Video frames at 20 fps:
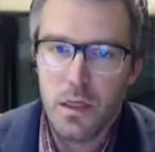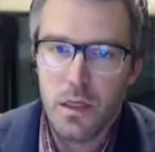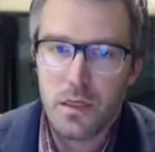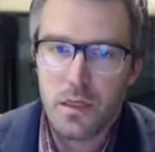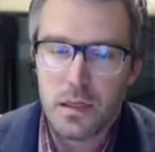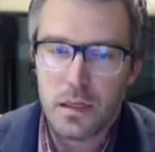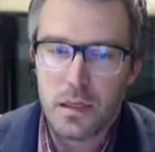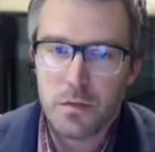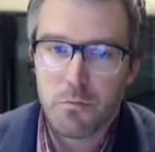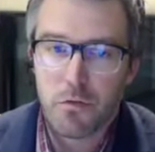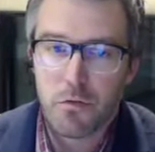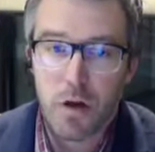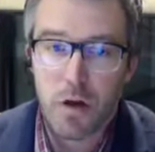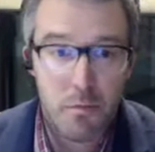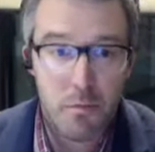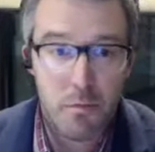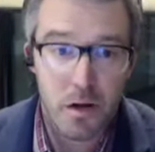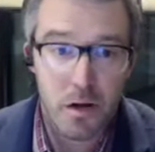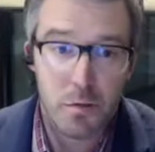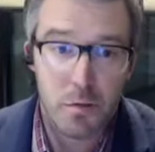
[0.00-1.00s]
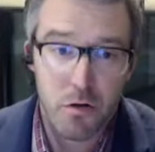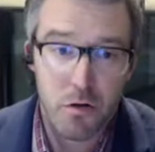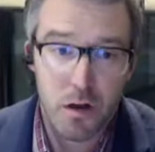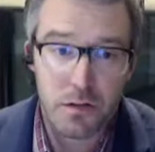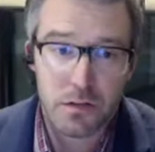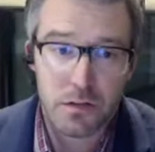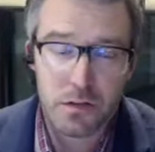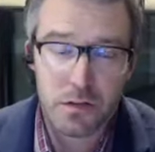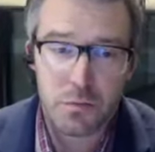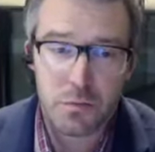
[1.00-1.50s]
the primary
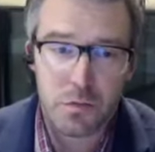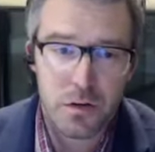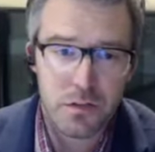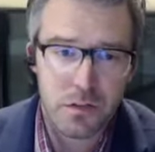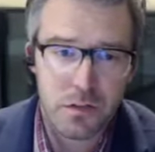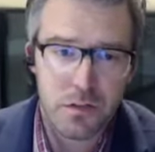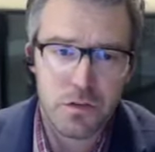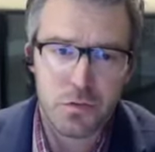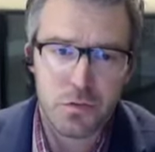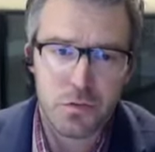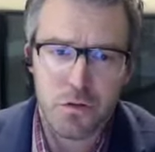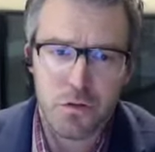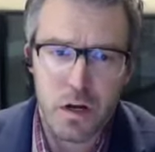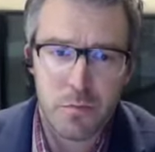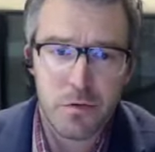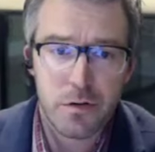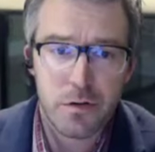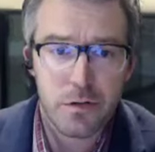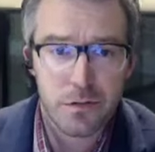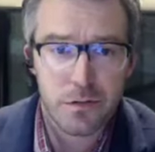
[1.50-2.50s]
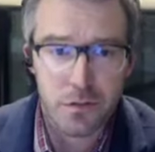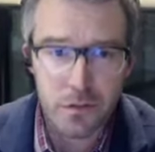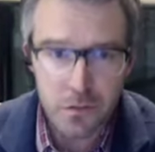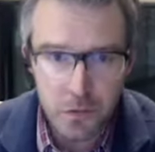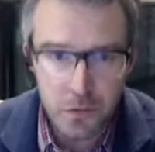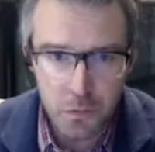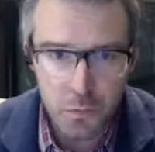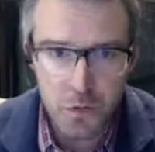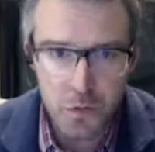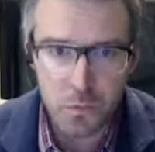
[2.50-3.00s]
process. Presidential primaries are a
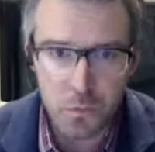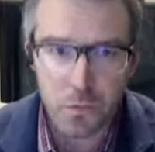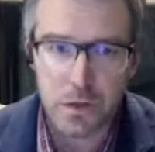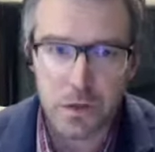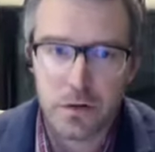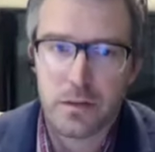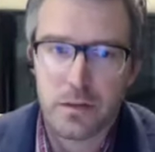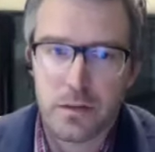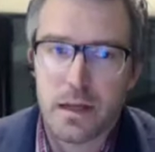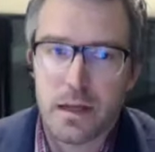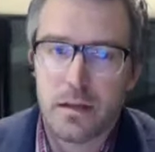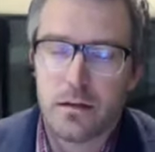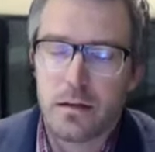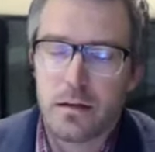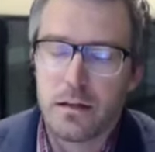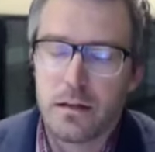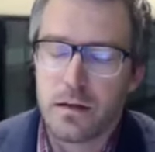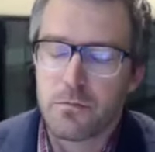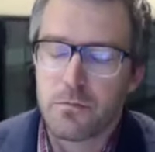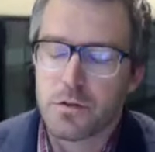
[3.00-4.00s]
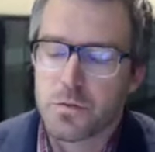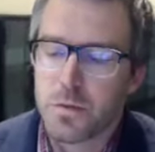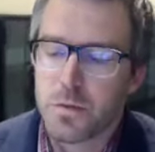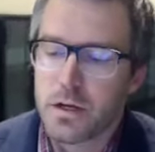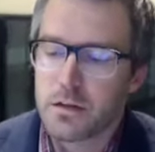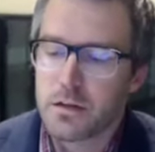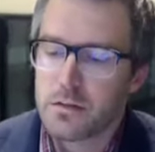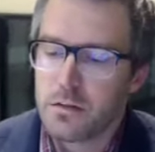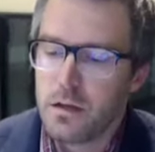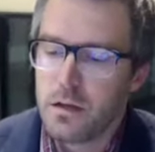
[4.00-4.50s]
little bit weird in that
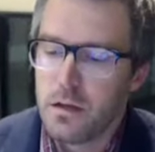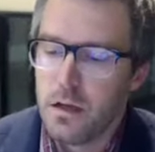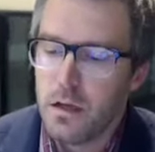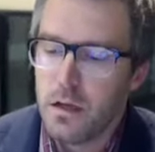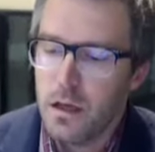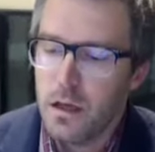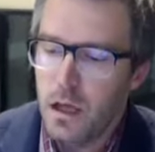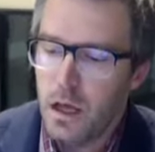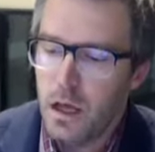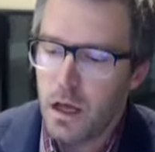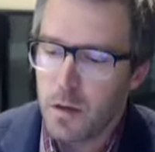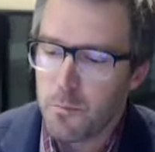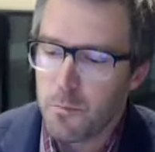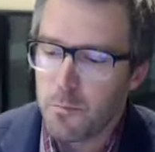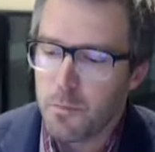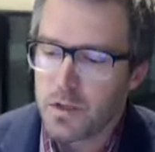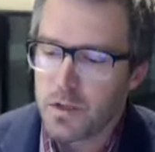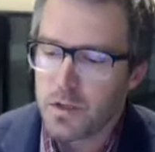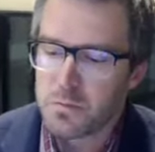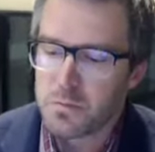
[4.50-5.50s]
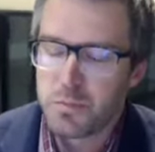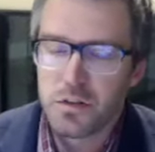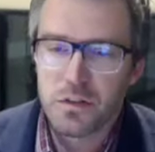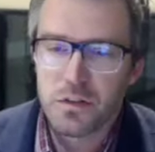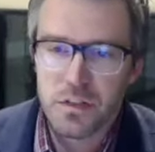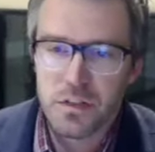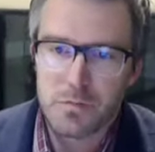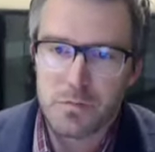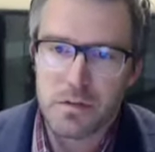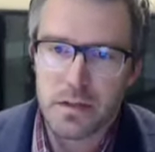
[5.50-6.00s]
respect. But to
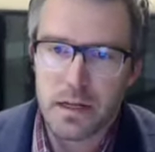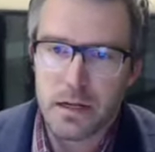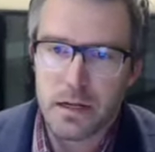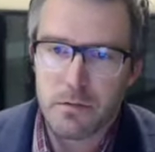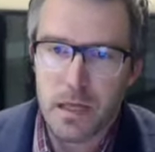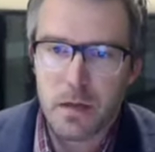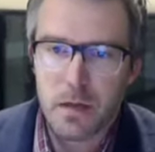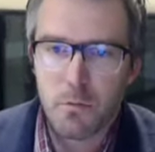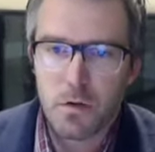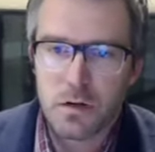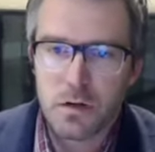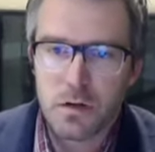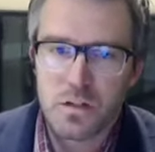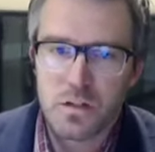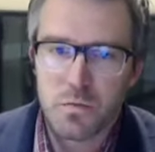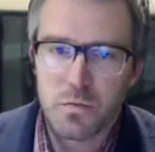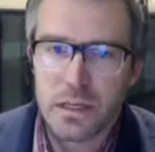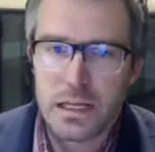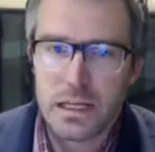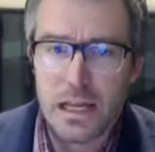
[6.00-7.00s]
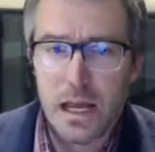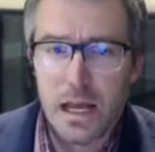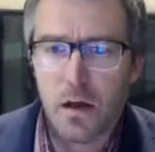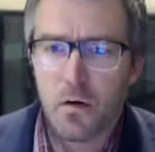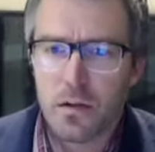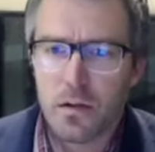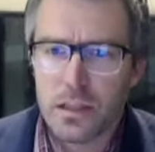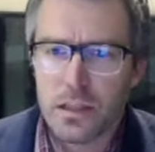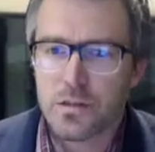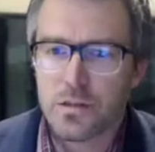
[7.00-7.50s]
build up to that, I kind of want to explain
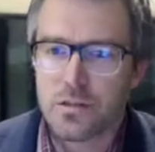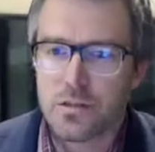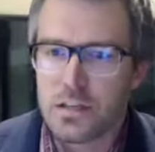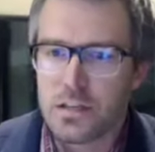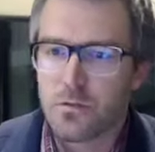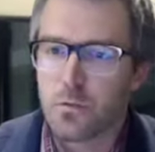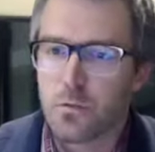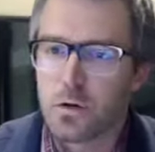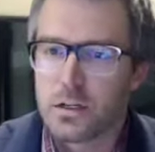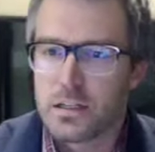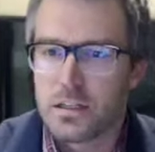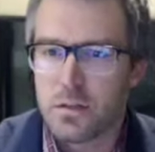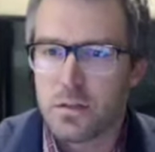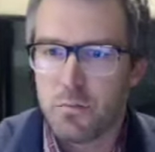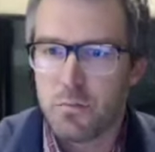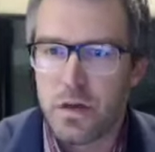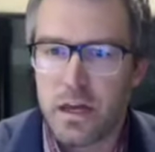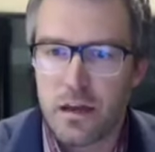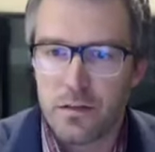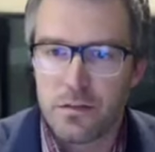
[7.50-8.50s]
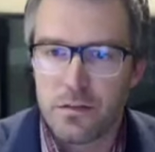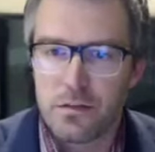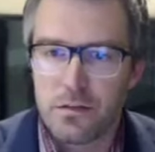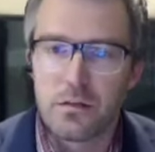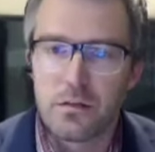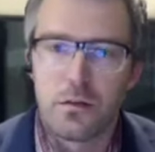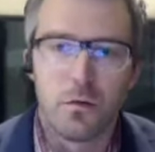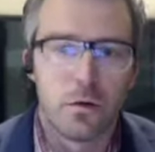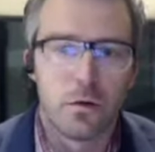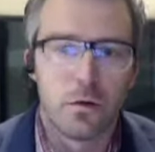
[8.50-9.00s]
how elections have worked in the past,
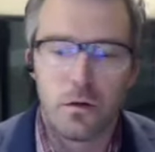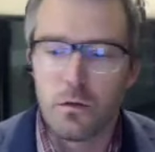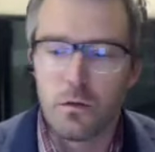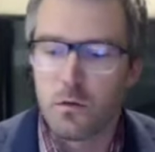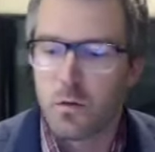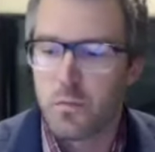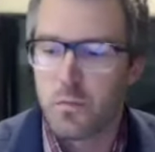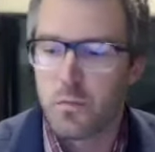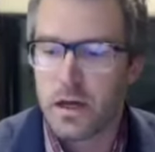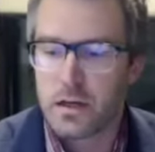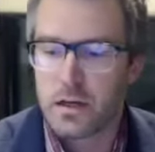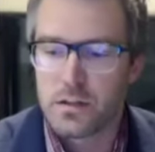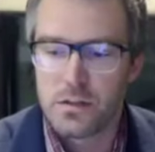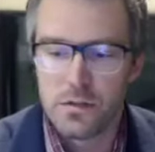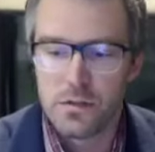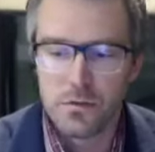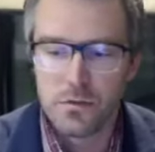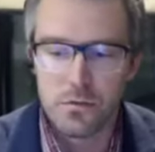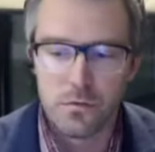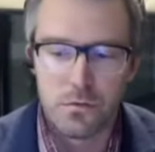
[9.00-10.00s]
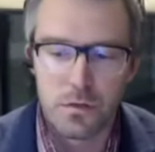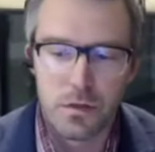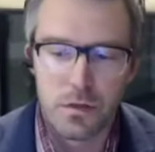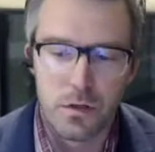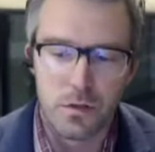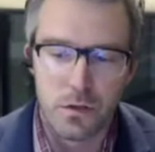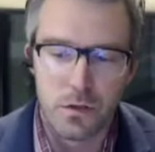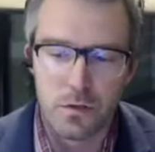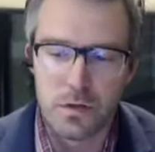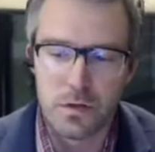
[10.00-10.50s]
going all the way back to
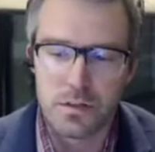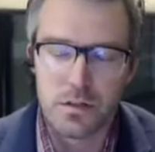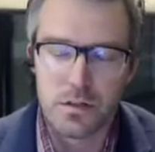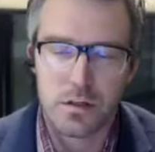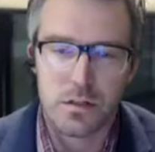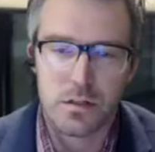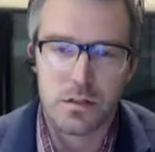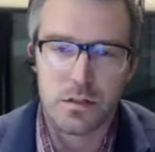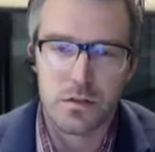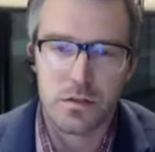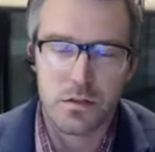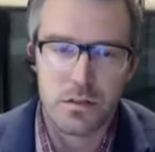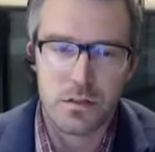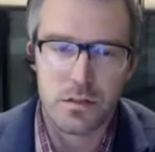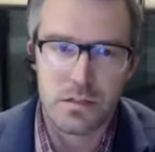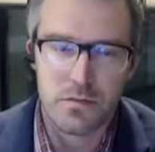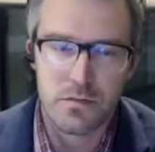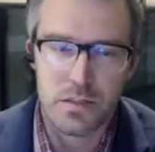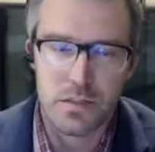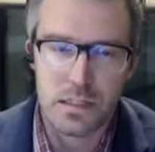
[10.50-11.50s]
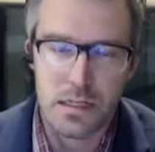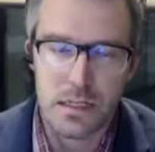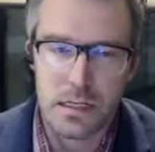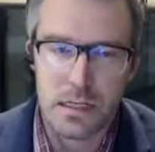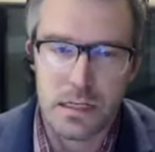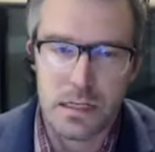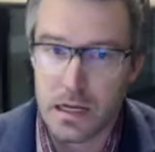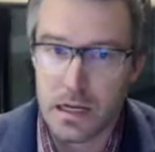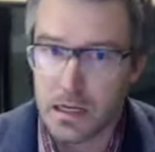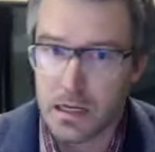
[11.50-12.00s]
the U.S. Constitution,
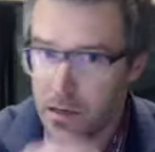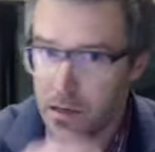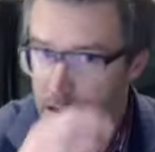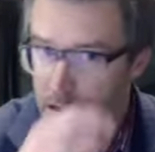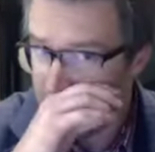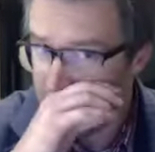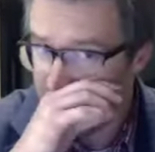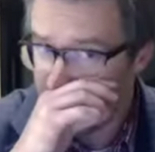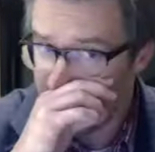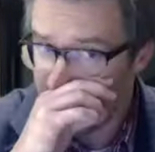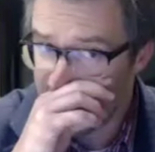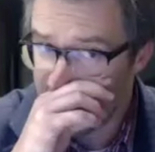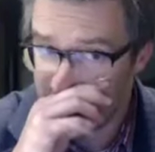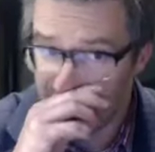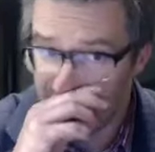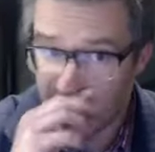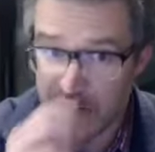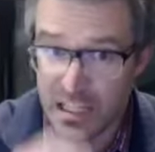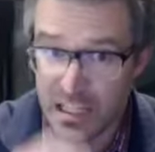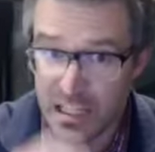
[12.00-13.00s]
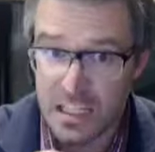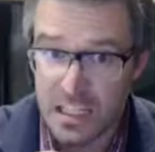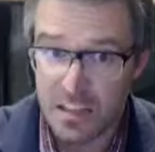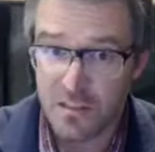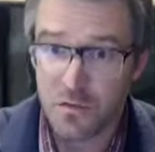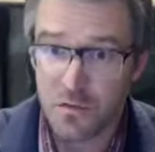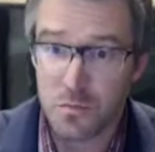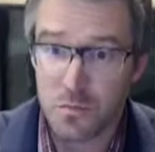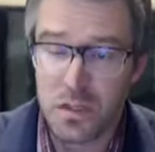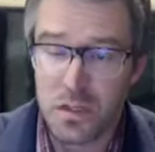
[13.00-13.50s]
1789, to kind of
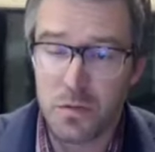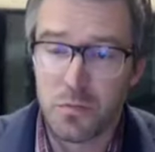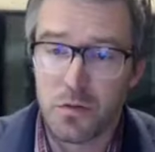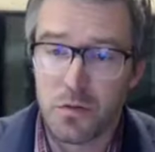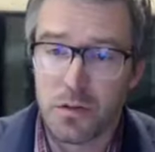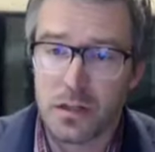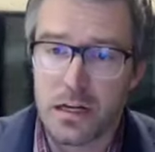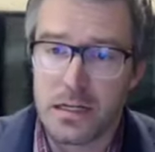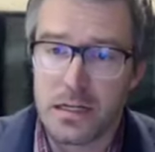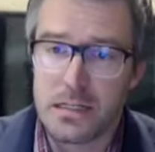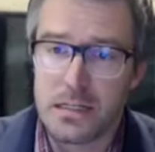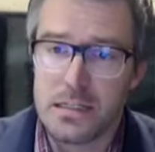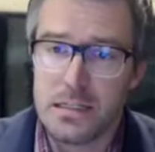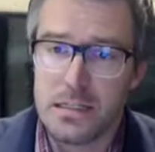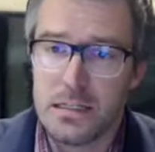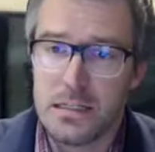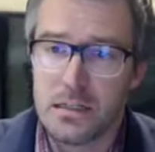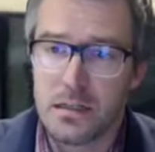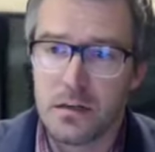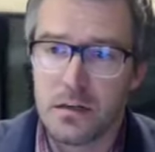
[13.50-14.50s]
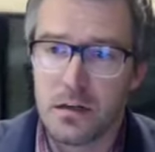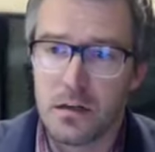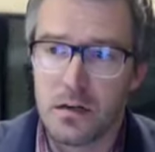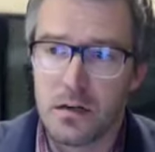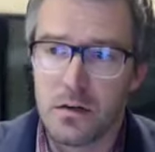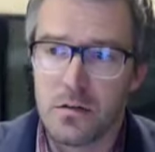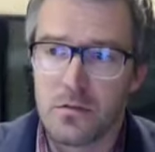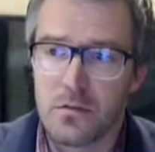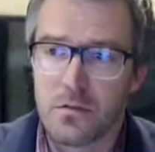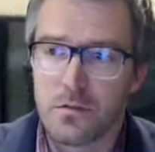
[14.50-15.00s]
give people an idea
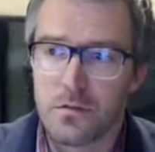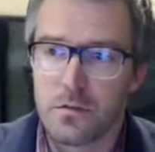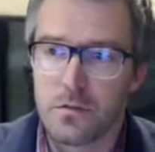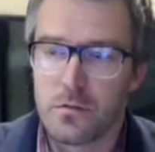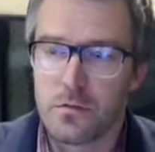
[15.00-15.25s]
of